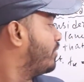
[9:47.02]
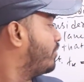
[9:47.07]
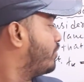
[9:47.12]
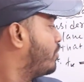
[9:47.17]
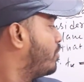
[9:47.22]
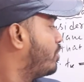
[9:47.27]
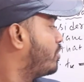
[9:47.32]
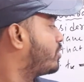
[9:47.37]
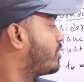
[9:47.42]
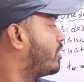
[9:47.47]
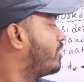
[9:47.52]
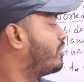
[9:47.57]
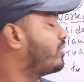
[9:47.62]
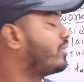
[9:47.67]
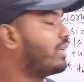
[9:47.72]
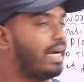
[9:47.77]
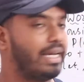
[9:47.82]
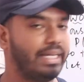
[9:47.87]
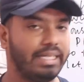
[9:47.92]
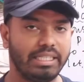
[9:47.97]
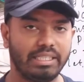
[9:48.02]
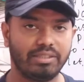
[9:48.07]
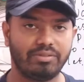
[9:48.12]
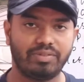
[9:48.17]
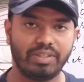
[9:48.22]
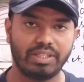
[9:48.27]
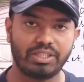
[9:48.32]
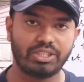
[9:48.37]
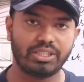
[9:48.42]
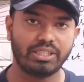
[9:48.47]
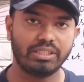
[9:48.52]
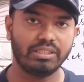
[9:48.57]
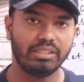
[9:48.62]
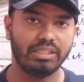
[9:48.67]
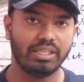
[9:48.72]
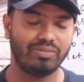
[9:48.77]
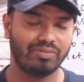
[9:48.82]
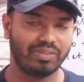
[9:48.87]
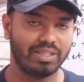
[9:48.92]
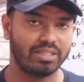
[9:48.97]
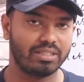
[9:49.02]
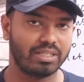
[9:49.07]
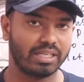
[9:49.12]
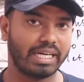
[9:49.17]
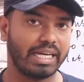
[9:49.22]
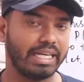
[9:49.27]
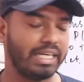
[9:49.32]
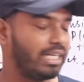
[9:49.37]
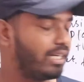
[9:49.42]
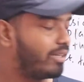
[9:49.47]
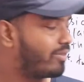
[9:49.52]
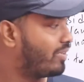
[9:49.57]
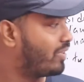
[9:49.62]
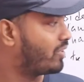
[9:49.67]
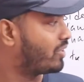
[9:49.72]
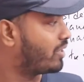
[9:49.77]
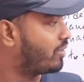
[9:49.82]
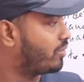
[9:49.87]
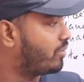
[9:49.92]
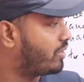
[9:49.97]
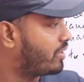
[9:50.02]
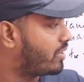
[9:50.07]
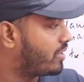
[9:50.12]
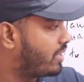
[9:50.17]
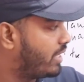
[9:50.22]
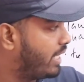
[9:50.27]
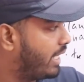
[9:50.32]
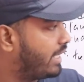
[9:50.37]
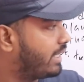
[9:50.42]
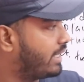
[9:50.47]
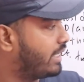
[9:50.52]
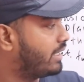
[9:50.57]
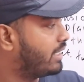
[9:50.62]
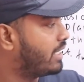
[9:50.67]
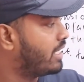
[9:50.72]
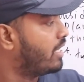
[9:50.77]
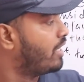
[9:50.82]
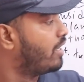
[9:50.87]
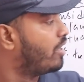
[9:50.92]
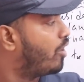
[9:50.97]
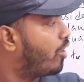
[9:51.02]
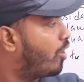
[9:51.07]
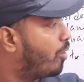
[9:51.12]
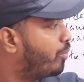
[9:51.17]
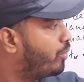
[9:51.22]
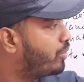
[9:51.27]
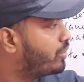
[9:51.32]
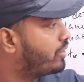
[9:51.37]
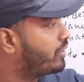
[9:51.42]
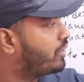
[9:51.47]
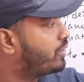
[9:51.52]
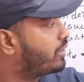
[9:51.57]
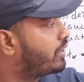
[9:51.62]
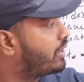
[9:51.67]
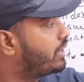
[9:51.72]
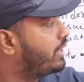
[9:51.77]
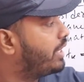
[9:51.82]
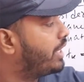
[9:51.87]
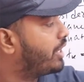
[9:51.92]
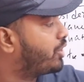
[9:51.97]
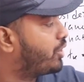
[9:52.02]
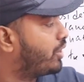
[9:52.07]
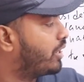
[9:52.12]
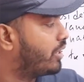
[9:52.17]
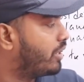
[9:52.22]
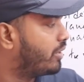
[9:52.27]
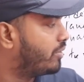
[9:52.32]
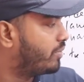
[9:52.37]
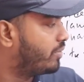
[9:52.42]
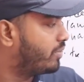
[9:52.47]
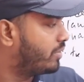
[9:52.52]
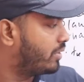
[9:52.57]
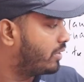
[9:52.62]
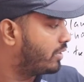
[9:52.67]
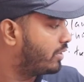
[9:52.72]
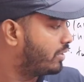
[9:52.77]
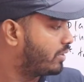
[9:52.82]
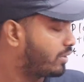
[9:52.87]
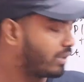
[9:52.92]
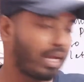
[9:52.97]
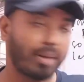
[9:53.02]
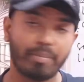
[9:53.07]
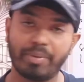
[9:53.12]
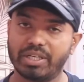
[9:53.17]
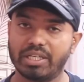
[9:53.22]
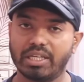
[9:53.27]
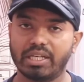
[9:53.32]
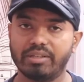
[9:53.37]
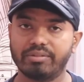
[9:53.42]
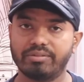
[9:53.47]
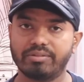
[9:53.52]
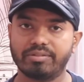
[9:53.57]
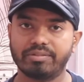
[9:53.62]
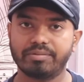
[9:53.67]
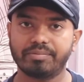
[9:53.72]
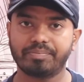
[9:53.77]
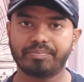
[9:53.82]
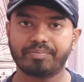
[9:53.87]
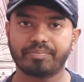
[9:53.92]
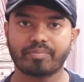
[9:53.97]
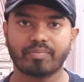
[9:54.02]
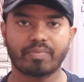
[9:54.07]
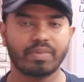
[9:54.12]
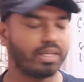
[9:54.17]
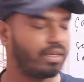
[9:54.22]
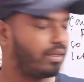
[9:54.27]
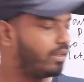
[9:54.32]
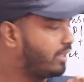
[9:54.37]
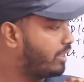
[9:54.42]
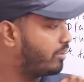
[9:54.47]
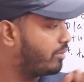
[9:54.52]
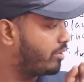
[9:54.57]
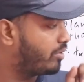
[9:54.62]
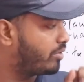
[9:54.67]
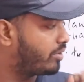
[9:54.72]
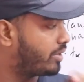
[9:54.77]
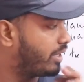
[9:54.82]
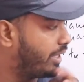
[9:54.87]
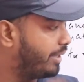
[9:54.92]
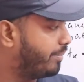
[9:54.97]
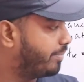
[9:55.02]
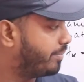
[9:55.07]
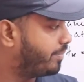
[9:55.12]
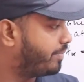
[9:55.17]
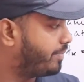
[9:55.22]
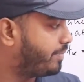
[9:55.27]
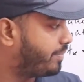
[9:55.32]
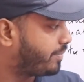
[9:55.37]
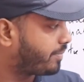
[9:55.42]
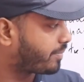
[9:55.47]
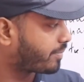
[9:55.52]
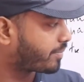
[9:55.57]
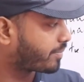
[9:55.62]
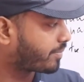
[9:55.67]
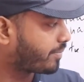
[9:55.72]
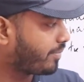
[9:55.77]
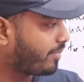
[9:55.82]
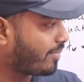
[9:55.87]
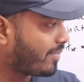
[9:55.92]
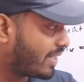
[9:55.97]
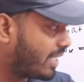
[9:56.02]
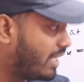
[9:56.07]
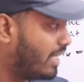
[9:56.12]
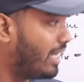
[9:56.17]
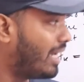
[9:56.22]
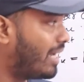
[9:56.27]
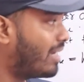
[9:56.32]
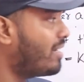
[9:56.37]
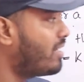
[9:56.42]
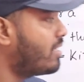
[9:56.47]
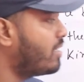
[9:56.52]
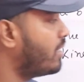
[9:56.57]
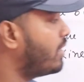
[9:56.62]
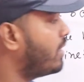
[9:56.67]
force of kinetic friction. Fk is the kinetic friction which is directed opposite to the direction of capital F. Now you see here